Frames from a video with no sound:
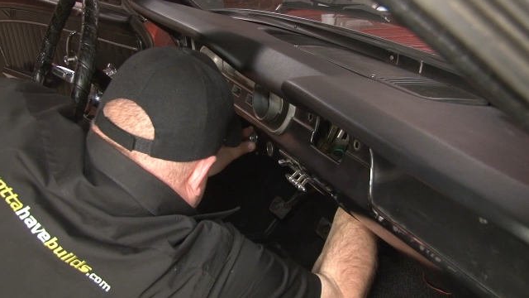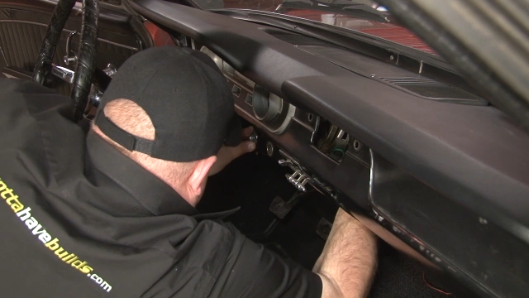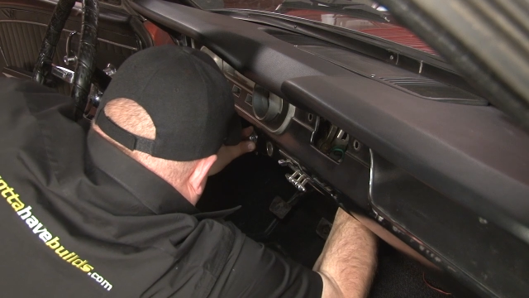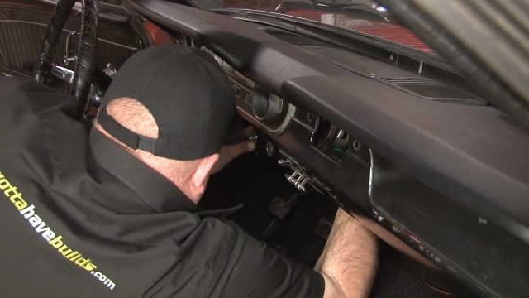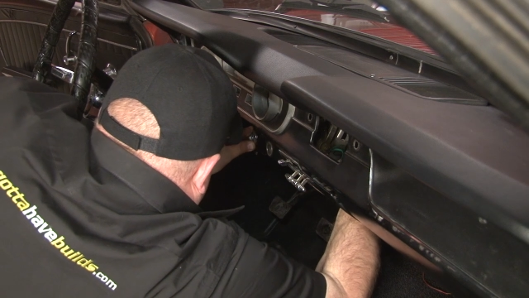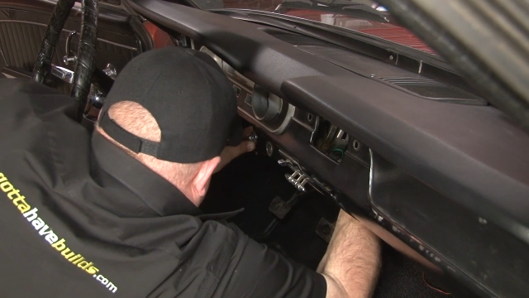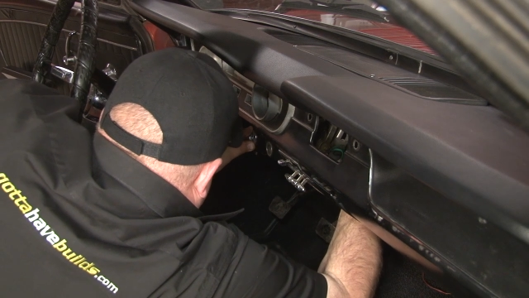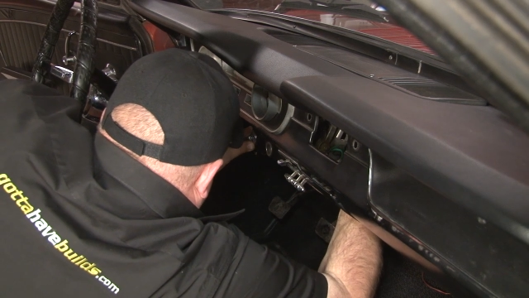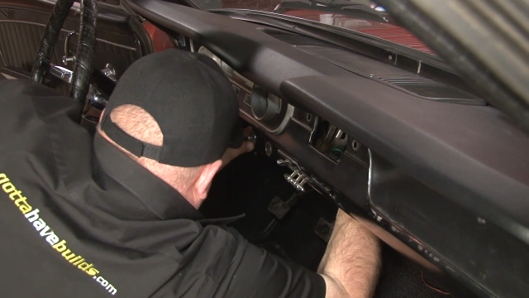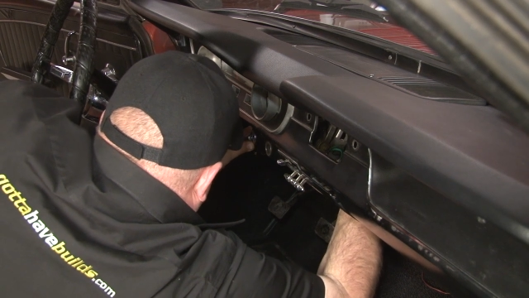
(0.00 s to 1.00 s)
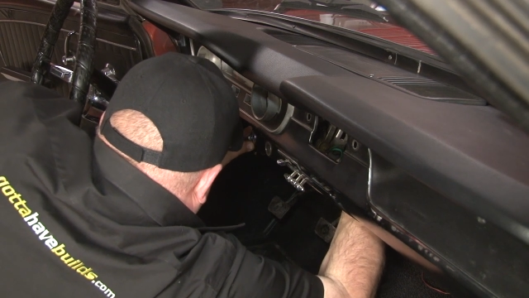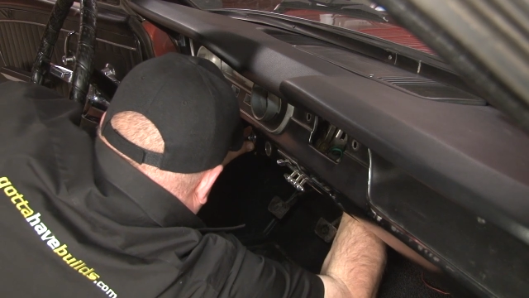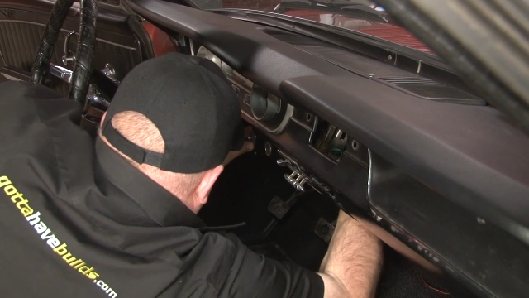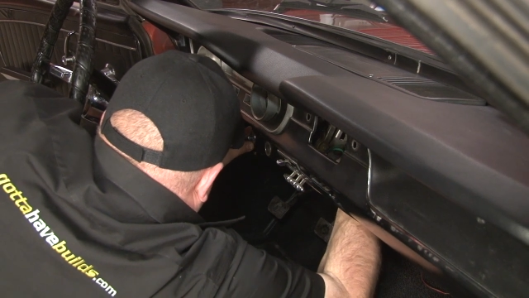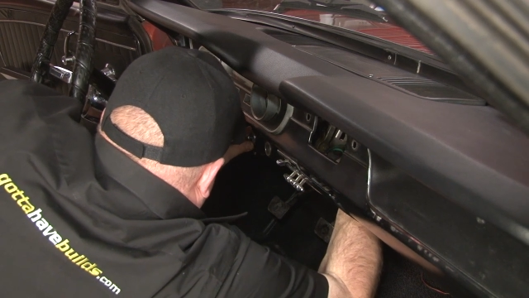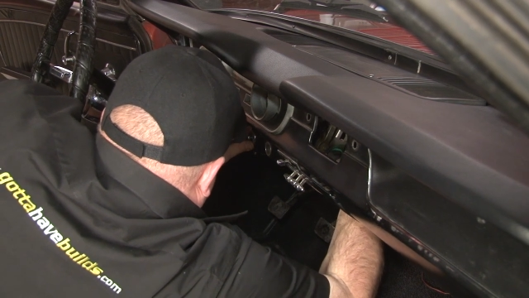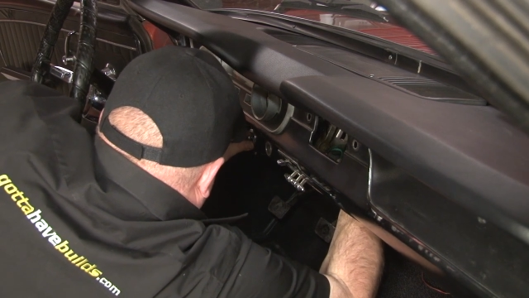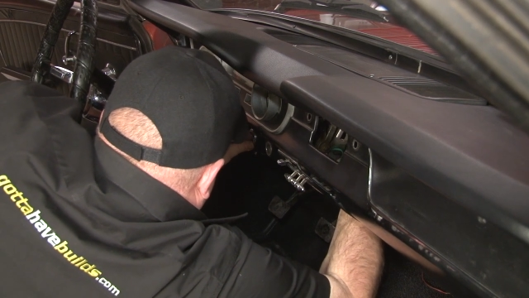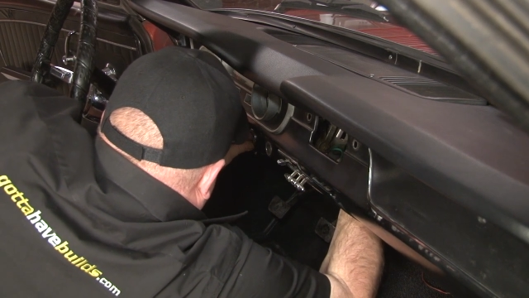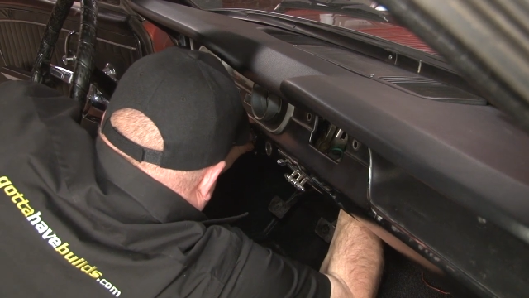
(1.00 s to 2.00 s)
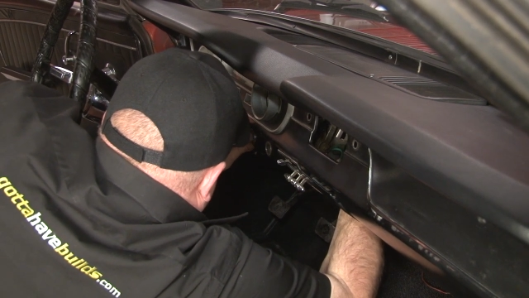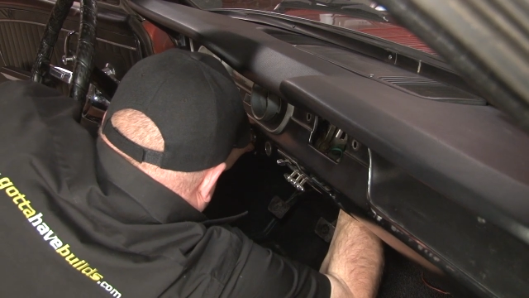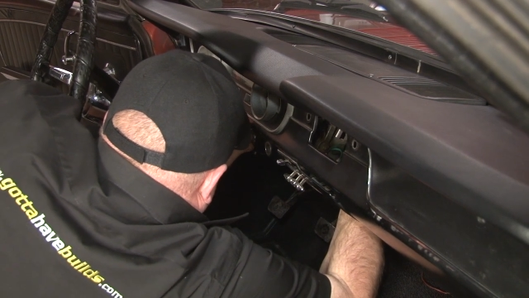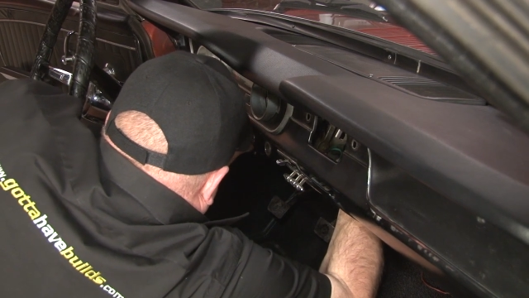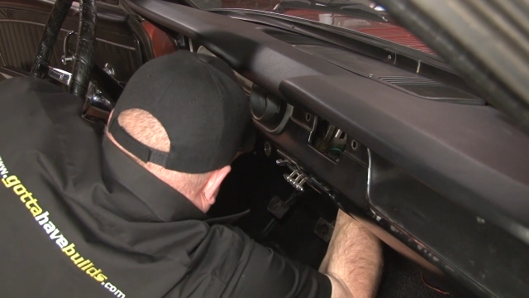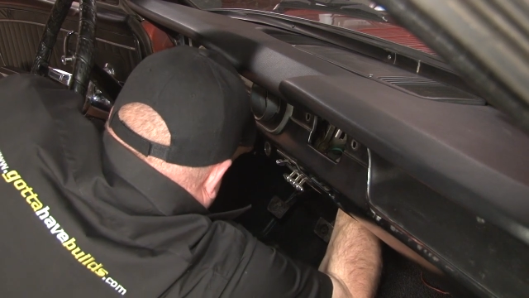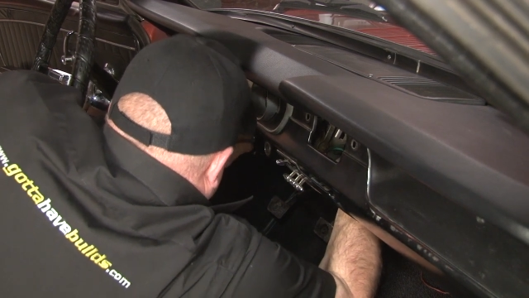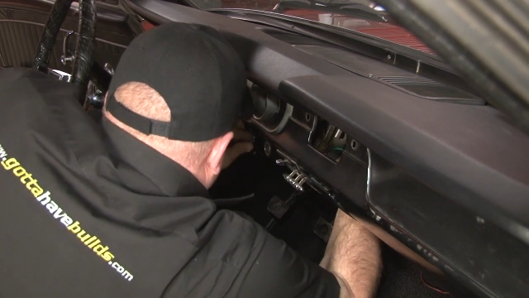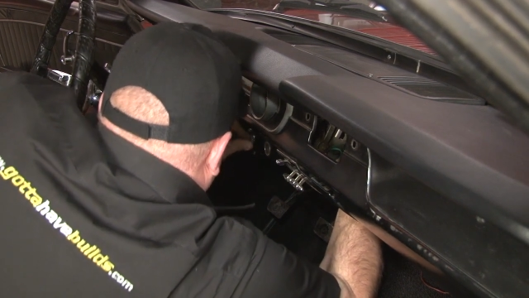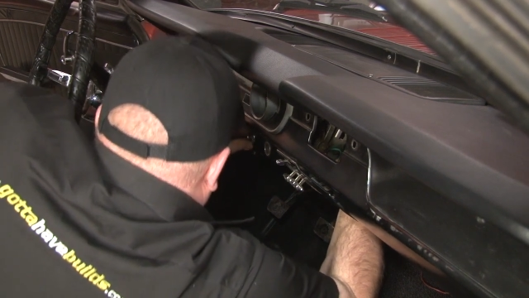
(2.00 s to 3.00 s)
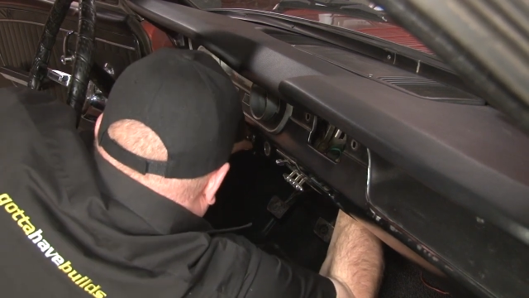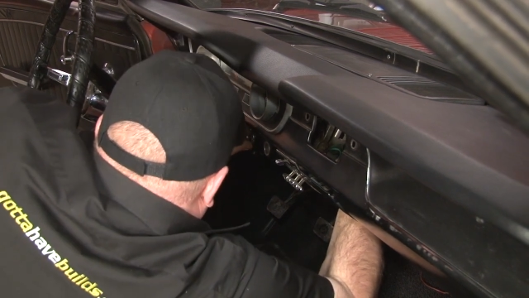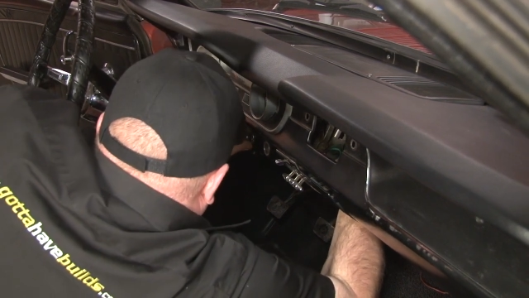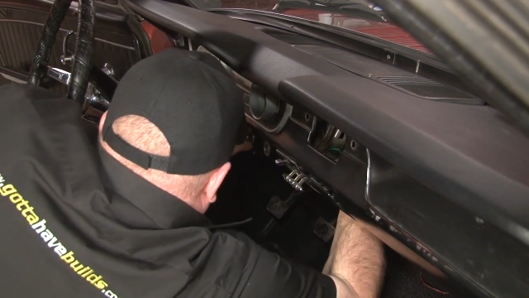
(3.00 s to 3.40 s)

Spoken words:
[unreadable: no face in view]